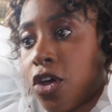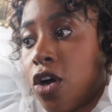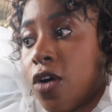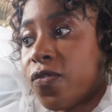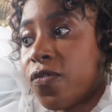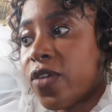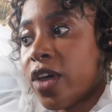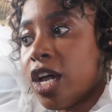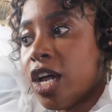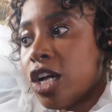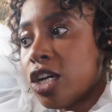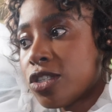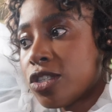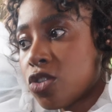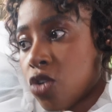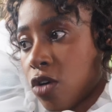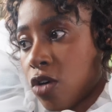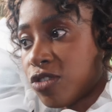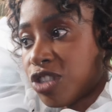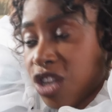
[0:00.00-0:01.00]
of
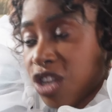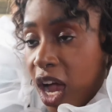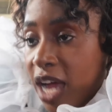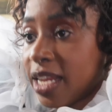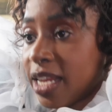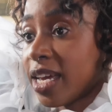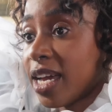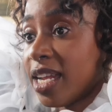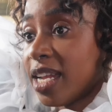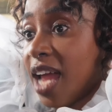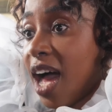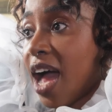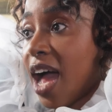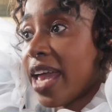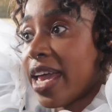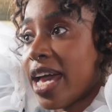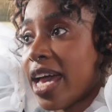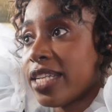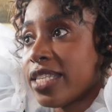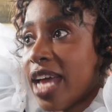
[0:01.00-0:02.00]
sort of shining a
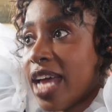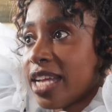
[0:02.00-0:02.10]
light and,